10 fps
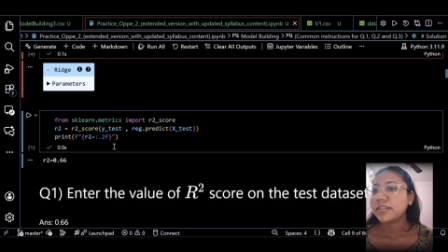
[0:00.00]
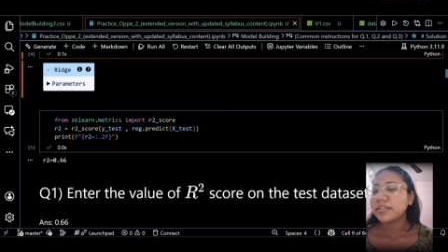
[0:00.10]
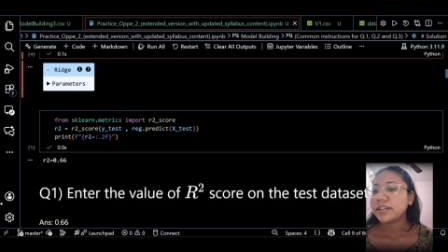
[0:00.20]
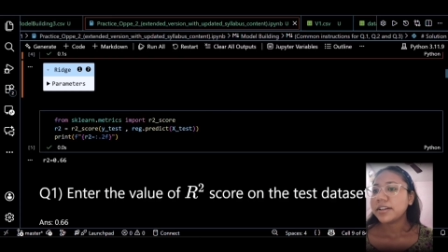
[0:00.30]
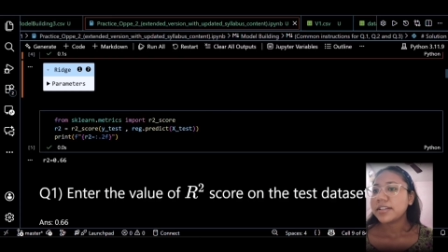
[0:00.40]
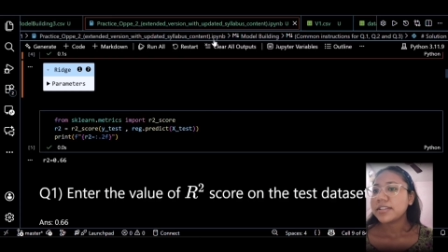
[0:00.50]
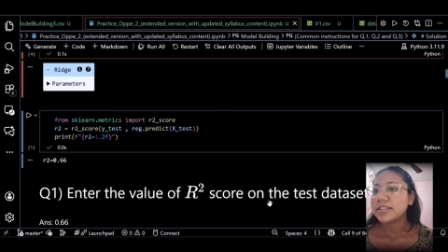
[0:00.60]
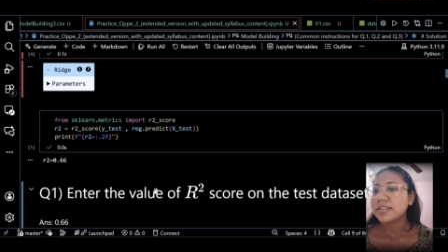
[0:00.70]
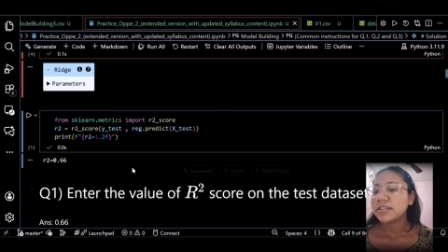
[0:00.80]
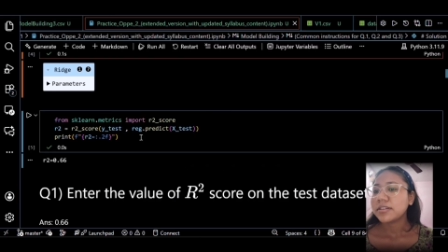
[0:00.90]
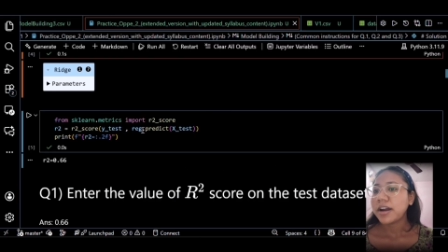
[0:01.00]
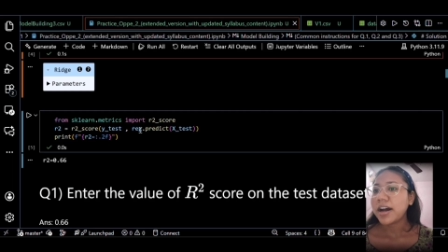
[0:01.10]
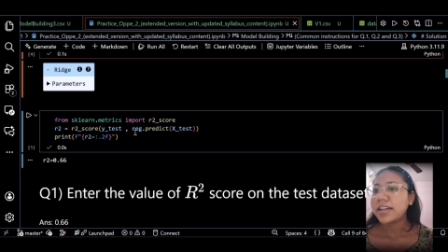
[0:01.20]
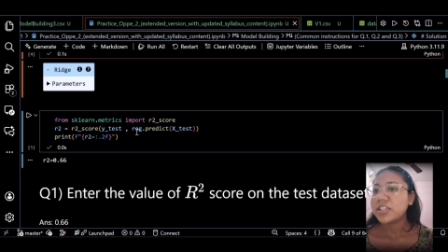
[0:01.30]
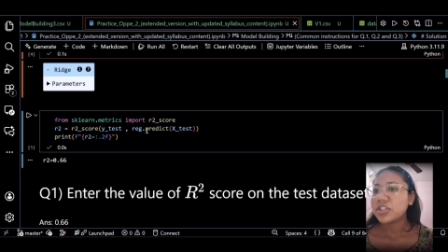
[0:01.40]
regress
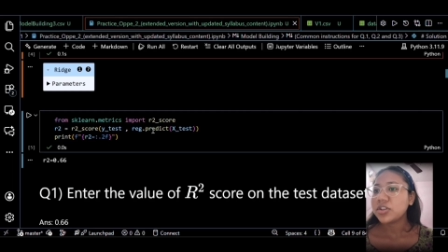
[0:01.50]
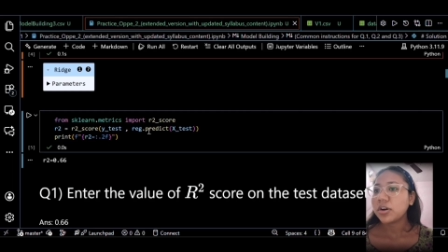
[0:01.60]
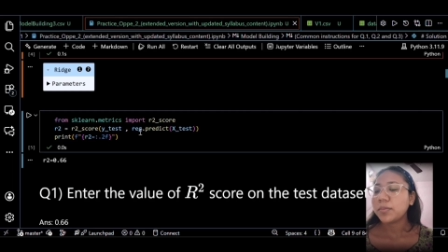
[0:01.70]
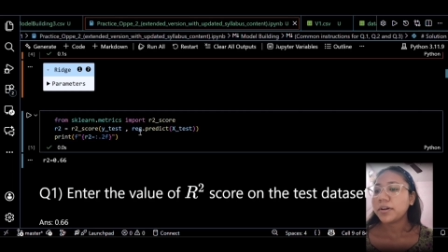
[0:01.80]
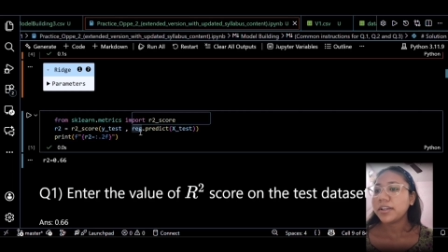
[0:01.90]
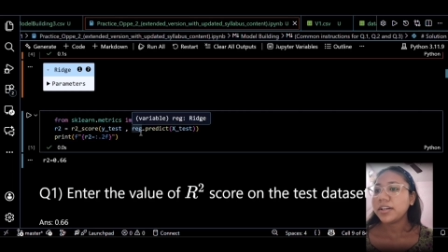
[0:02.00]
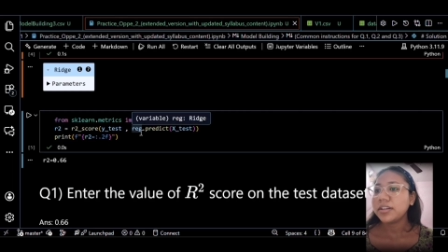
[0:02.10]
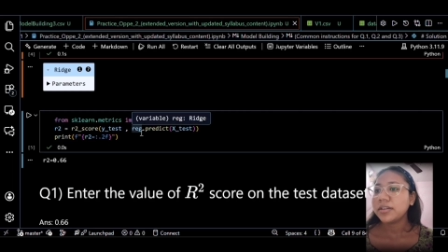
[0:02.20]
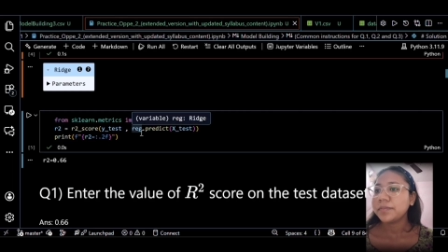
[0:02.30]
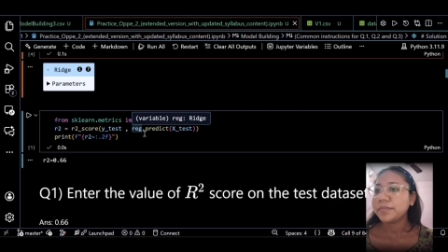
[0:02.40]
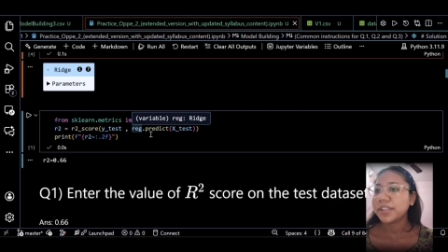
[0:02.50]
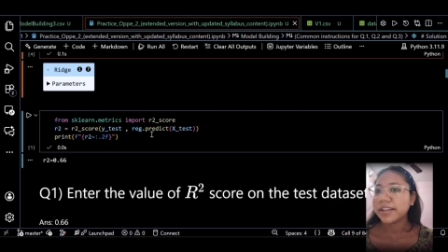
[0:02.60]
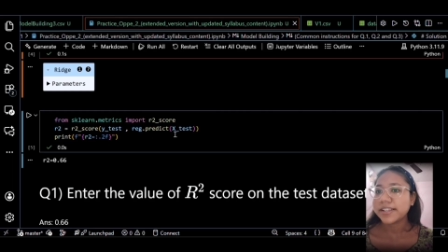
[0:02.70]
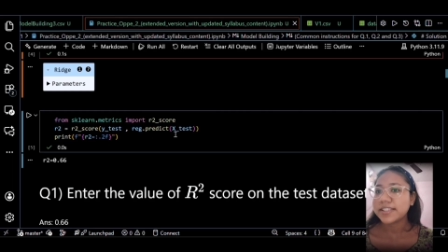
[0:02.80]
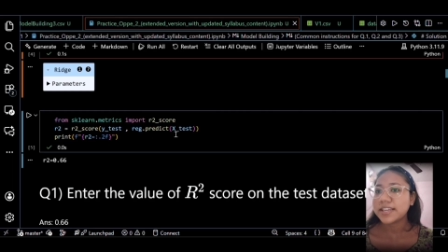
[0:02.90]
reg.predict, the
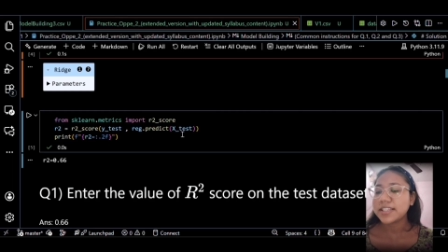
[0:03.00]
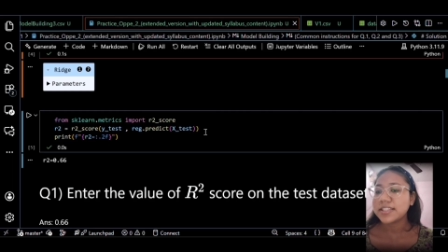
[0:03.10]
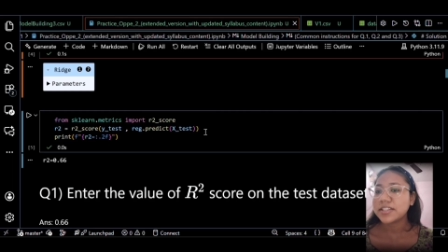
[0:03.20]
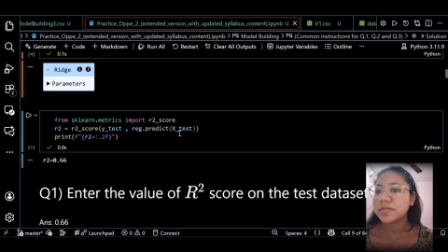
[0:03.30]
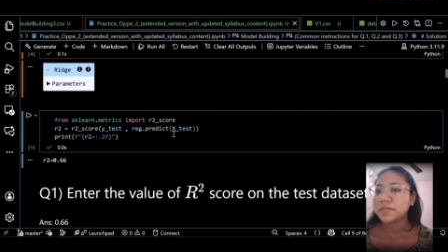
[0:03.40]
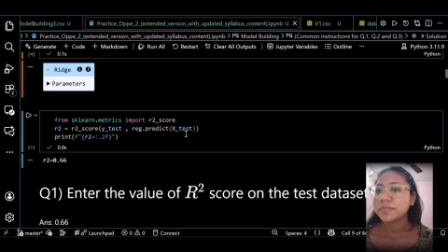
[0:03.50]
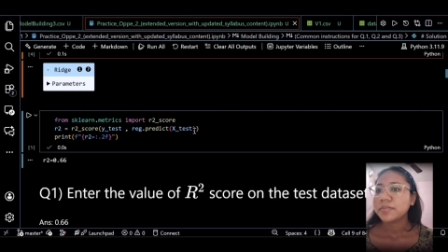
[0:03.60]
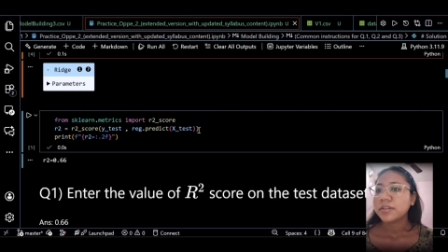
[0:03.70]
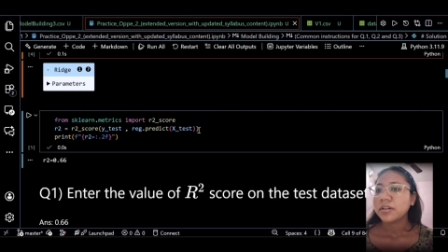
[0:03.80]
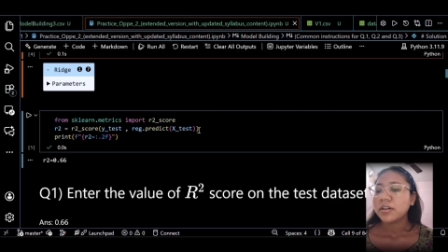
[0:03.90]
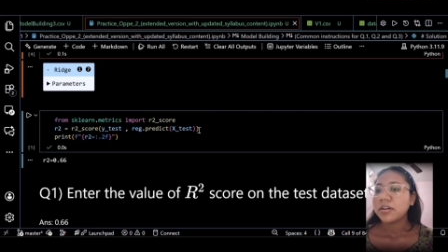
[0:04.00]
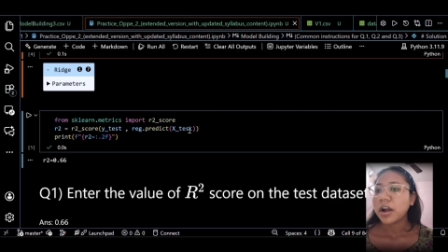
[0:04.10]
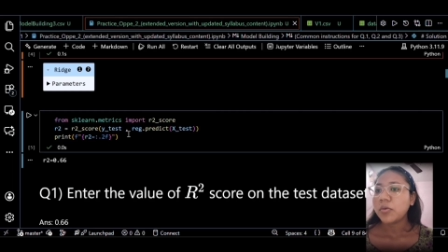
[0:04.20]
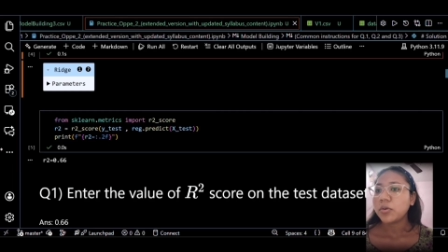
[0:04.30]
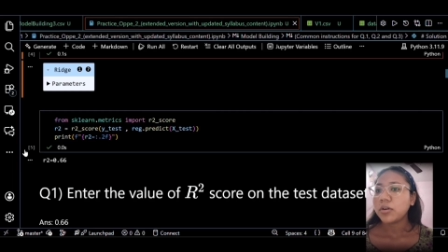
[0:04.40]
next test,
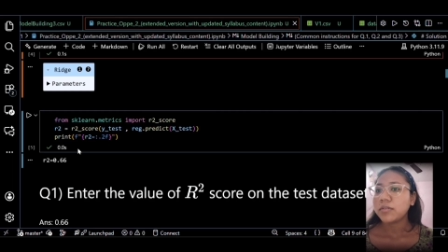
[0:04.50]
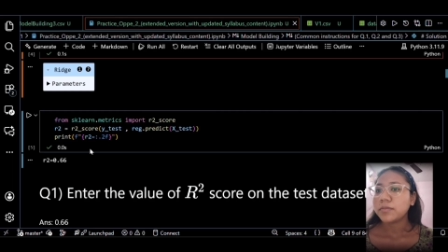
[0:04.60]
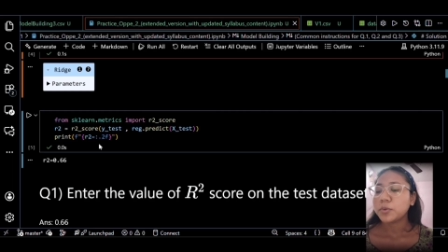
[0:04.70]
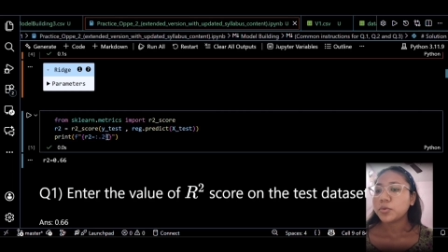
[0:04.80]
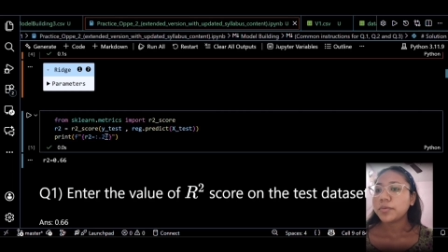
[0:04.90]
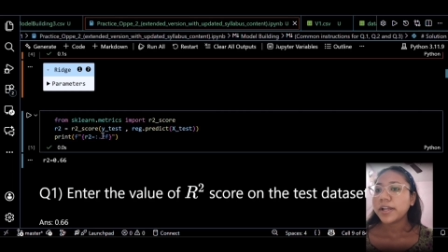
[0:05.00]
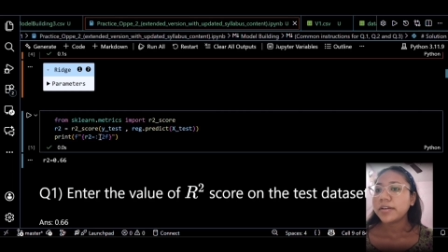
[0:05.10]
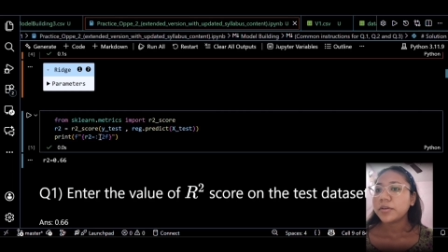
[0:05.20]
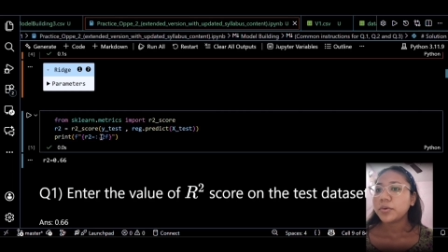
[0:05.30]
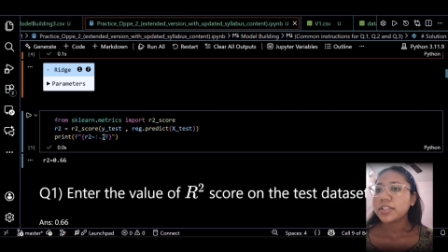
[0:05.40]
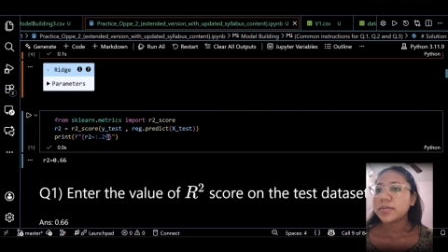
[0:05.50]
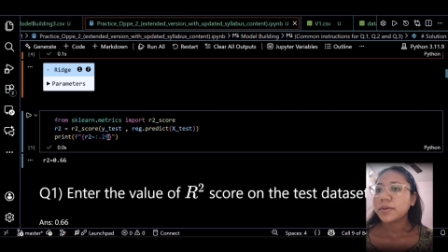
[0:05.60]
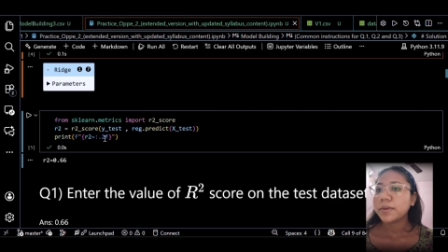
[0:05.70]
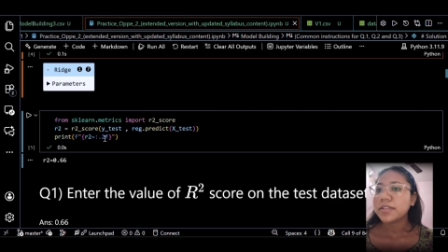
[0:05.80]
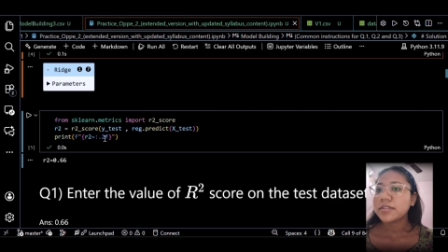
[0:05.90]
round off up to two decimal
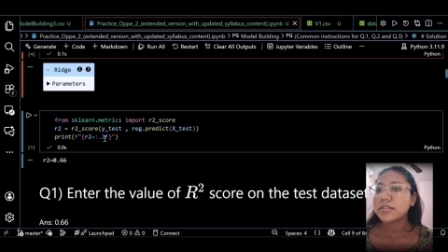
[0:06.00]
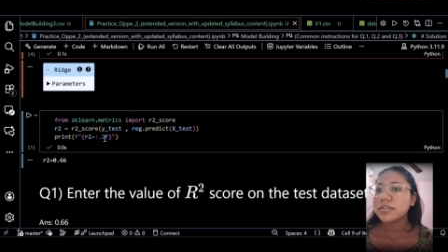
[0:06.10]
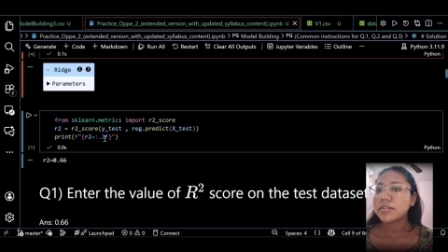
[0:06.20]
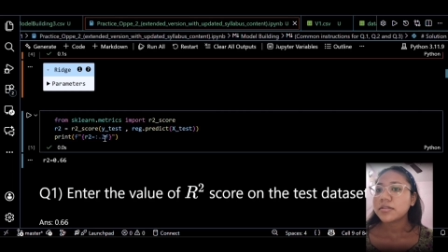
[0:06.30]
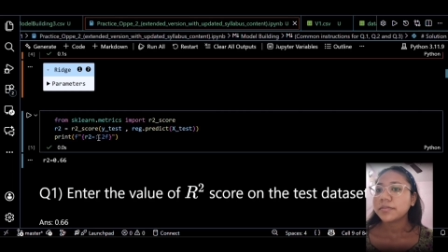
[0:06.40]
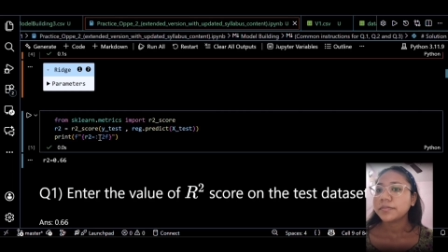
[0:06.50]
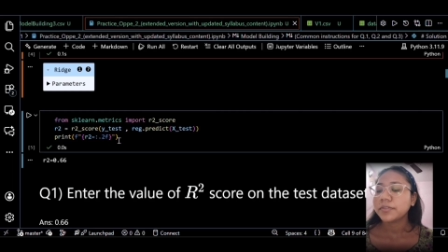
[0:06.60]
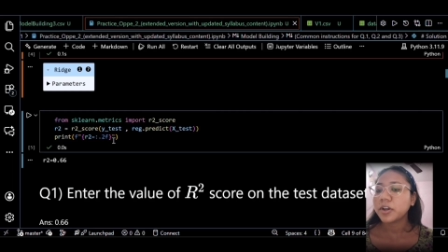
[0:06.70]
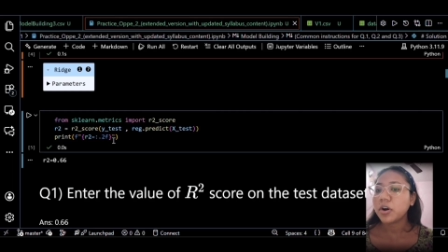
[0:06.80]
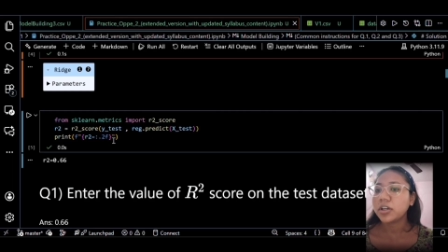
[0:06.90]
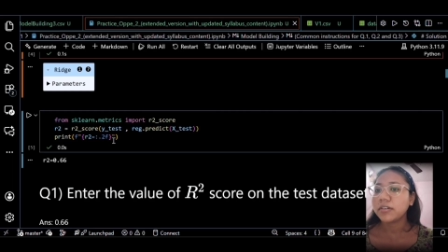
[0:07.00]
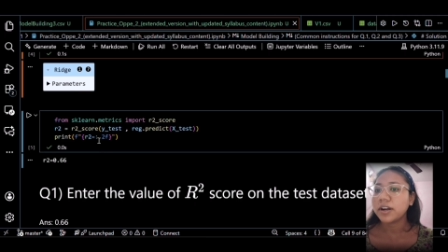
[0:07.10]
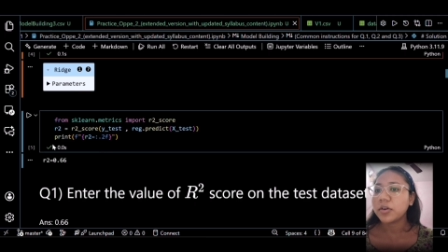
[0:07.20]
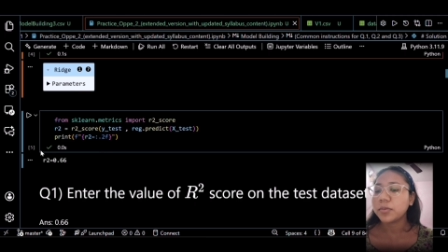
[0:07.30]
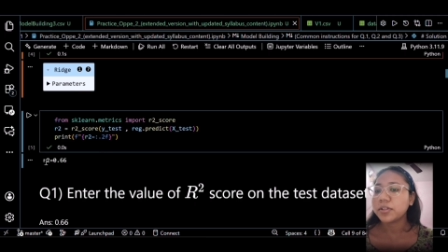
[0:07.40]
places. We got our
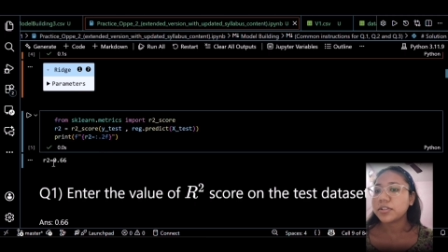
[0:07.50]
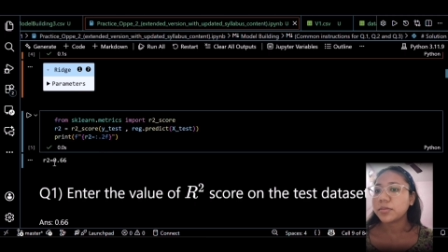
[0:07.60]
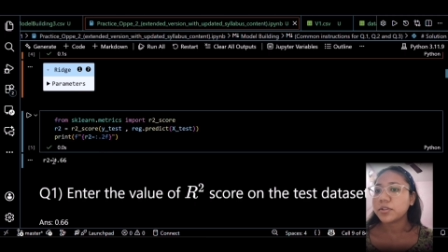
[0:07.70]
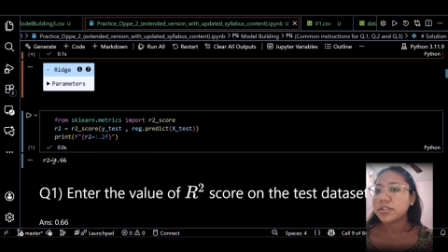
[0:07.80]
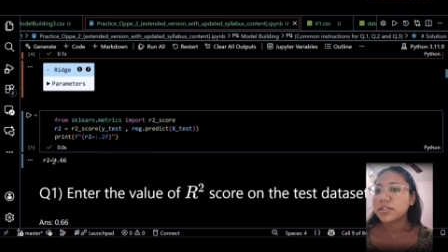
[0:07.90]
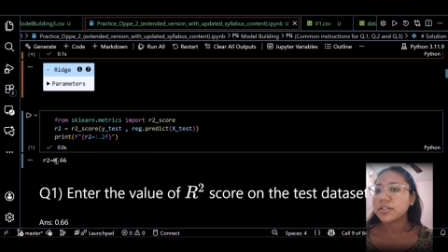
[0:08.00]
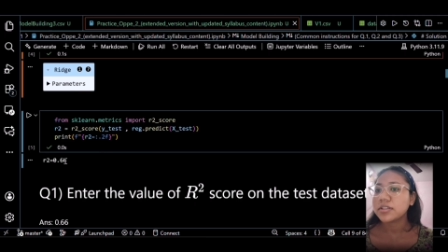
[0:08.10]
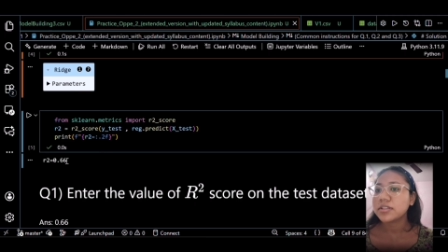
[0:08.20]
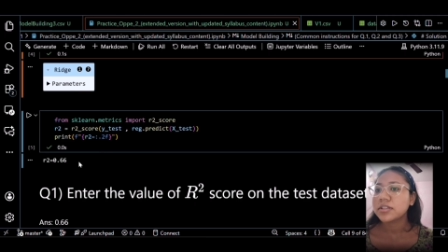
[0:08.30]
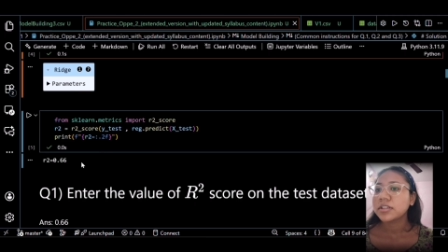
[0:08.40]
output as 0.66.